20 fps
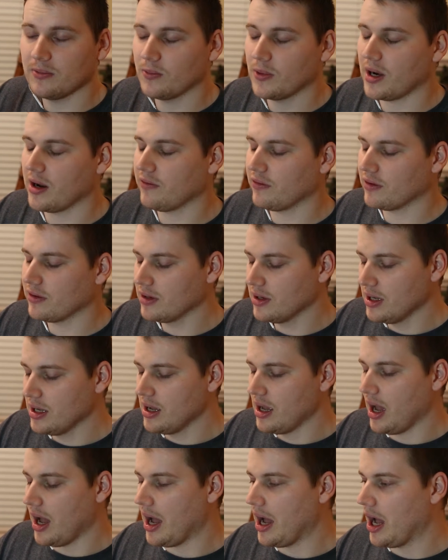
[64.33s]
whatever,
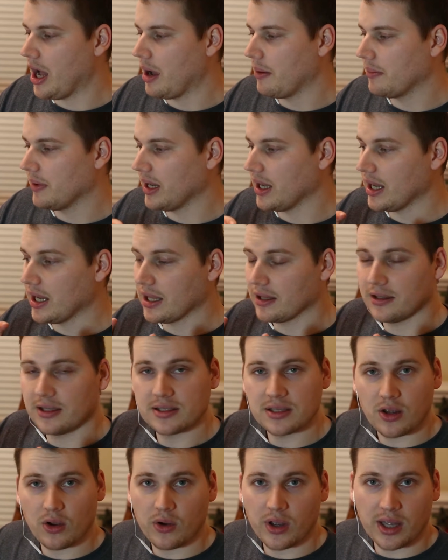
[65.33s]
and
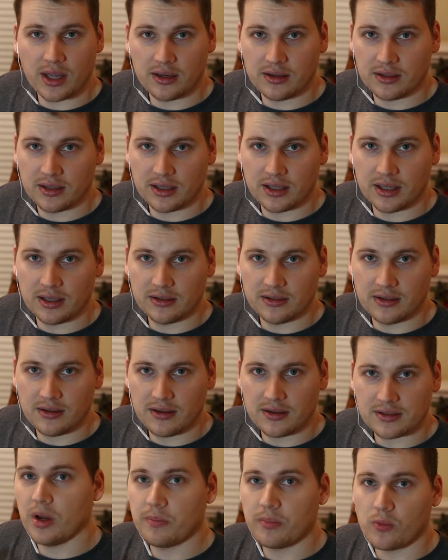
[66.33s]
let's go ahead and dig into
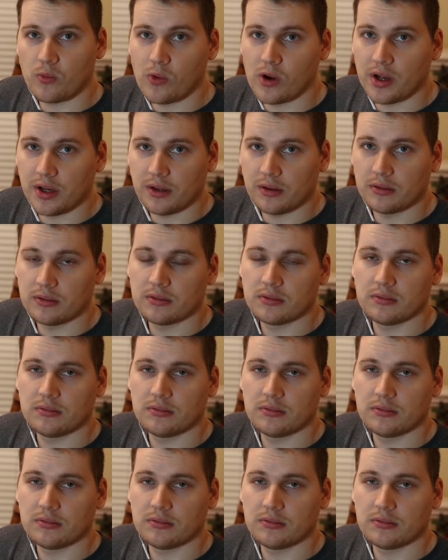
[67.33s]
this. Number one,